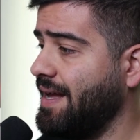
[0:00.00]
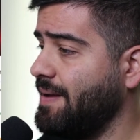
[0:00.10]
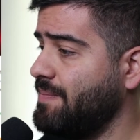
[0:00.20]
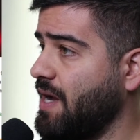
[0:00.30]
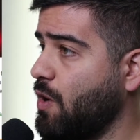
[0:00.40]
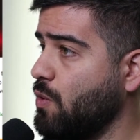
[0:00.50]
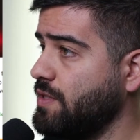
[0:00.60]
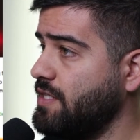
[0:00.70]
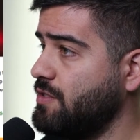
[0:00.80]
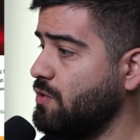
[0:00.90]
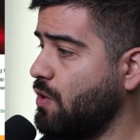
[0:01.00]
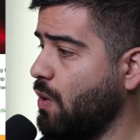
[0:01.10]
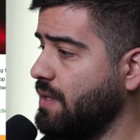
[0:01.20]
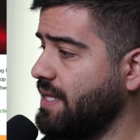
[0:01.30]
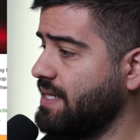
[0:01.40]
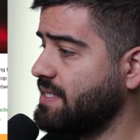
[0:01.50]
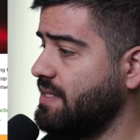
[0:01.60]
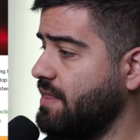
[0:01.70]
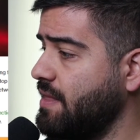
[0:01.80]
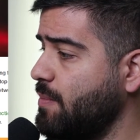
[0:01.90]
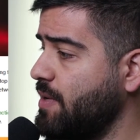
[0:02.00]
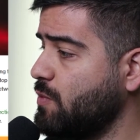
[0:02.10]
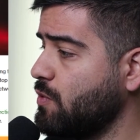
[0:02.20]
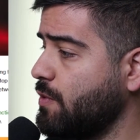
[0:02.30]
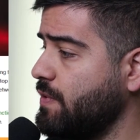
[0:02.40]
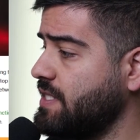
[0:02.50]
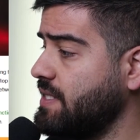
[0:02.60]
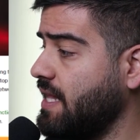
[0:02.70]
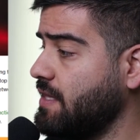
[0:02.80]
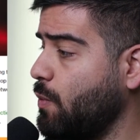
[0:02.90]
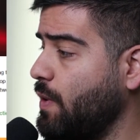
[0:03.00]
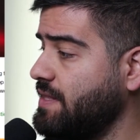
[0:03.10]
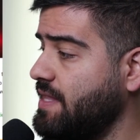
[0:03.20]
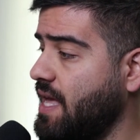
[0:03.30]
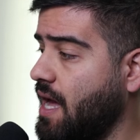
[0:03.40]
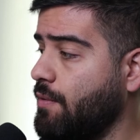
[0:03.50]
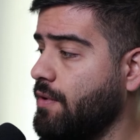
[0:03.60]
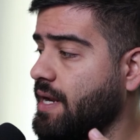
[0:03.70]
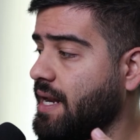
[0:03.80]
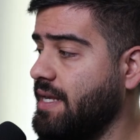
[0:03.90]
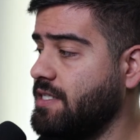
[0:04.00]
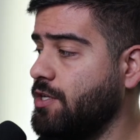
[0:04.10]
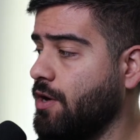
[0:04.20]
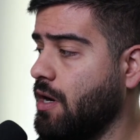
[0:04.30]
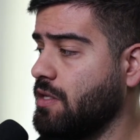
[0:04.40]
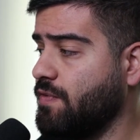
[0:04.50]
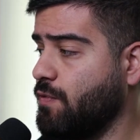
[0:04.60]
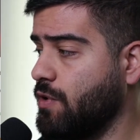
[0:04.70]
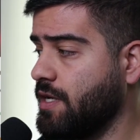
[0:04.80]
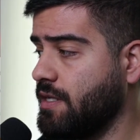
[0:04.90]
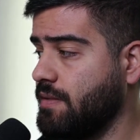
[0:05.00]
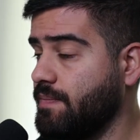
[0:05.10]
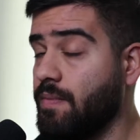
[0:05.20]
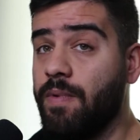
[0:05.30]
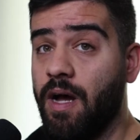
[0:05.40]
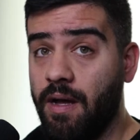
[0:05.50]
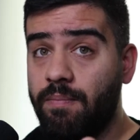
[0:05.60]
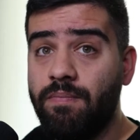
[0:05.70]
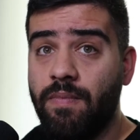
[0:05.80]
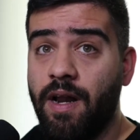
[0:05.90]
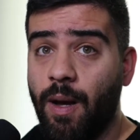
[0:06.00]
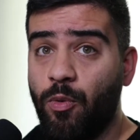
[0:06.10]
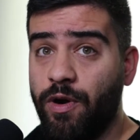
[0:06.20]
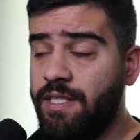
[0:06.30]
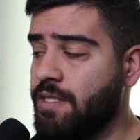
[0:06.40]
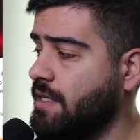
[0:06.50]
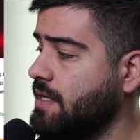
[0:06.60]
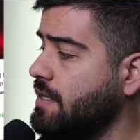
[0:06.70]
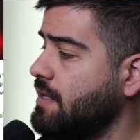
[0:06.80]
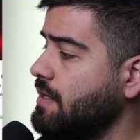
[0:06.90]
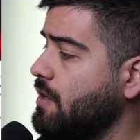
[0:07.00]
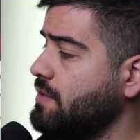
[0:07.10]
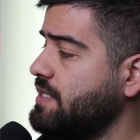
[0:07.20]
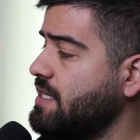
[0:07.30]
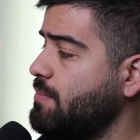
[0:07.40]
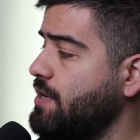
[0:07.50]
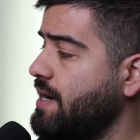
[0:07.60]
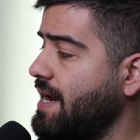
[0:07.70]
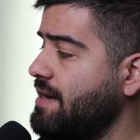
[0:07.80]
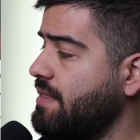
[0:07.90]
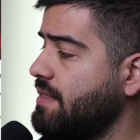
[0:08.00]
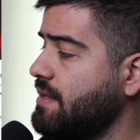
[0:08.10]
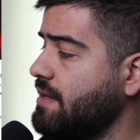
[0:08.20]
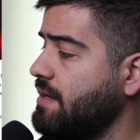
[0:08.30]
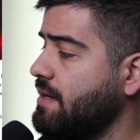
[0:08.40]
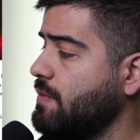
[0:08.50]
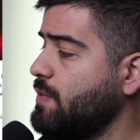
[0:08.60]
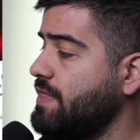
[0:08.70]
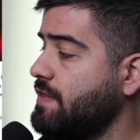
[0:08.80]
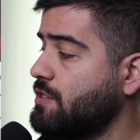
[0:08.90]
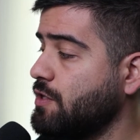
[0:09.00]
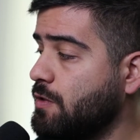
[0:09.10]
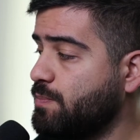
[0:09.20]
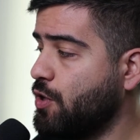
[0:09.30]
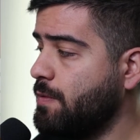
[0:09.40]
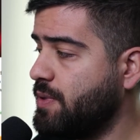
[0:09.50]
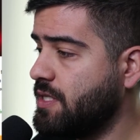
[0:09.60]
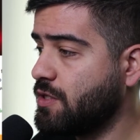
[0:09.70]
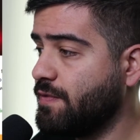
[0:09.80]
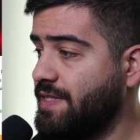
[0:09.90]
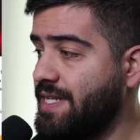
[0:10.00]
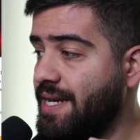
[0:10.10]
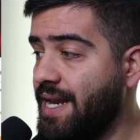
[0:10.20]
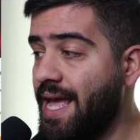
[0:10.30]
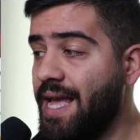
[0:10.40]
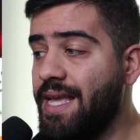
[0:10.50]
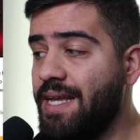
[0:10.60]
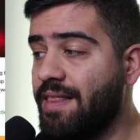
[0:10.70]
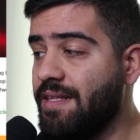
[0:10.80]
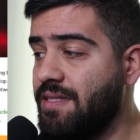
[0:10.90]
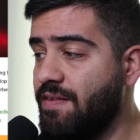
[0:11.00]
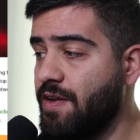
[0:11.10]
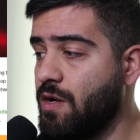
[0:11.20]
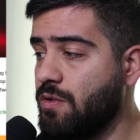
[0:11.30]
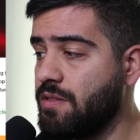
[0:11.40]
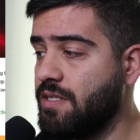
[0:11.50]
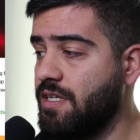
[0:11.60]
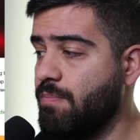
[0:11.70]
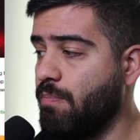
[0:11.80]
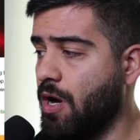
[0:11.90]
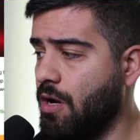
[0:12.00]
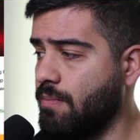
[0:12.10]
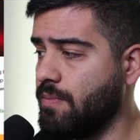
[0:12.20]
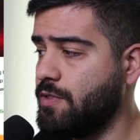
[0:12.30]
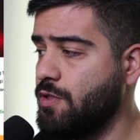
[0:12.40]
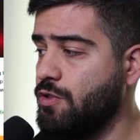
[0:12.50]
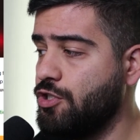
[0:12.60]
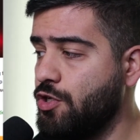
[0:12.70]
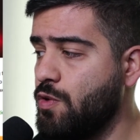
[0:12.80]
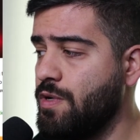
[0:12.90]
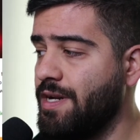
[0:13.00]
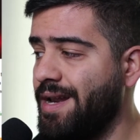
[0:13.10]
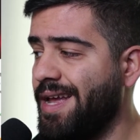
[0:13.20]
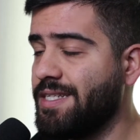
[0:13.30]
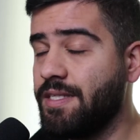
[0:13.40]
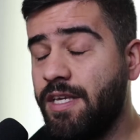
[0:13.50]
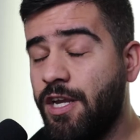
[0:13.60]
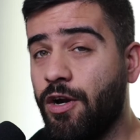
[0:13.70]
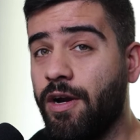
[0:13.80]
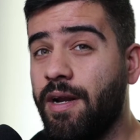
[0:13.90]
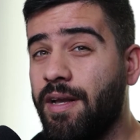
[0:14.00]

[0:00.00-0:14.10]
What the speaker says: According to CoinDesk, the Ethereum network recently underwent the Arrow Glacier hard fork, an upgrade, on December 9th, with the sole purpose of delaying the difficulty bomb to June next year.